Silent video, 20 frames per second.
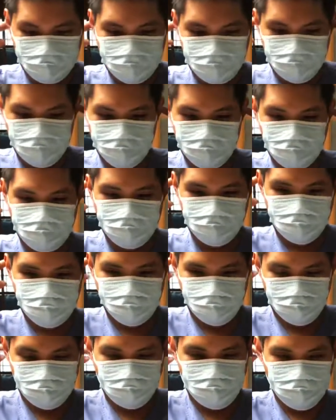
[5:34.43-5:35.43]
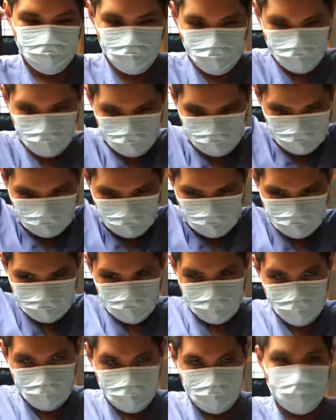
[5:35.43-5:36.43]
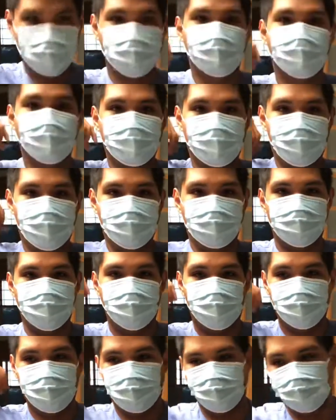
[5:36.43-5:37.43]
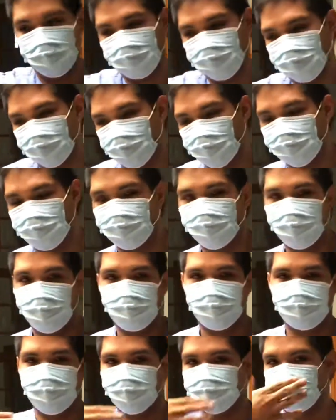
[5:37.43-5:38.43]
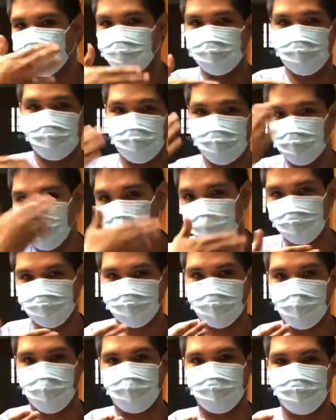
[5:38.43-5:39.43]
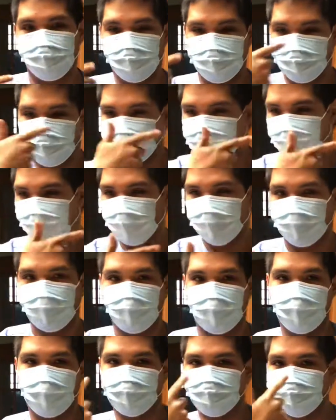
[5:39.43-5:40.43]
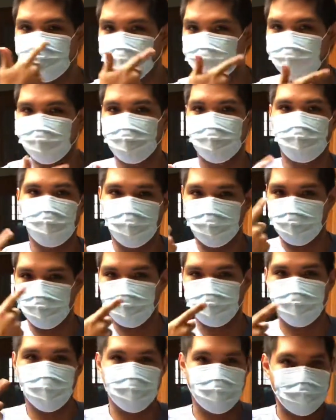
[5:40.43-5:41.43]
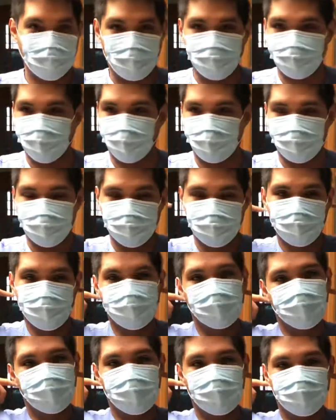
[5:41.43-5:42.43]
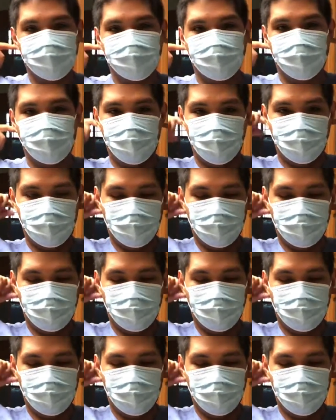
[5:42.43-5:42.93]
this, usually you could untie it and then throw it away without touching the outside, because like I said, this part could be contaminated. So